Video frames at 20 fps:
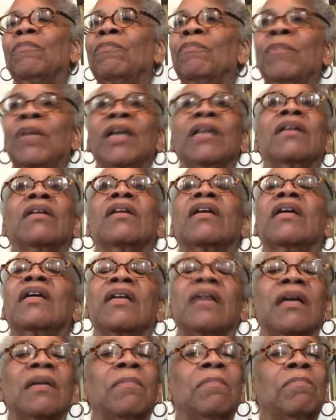
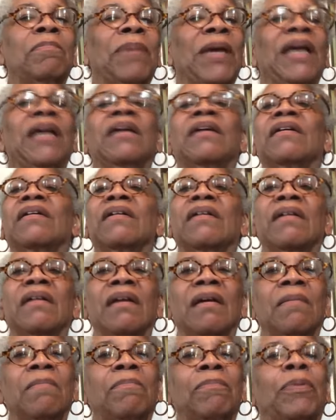Midland and
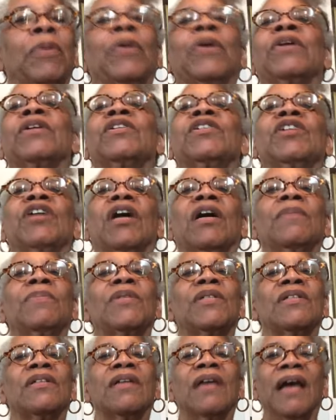bacon and pork
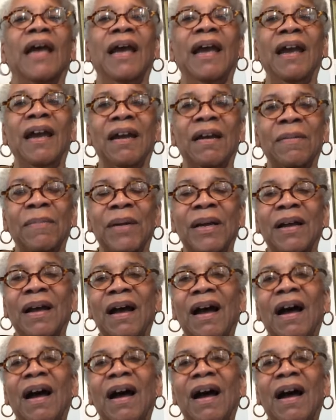chops and ham.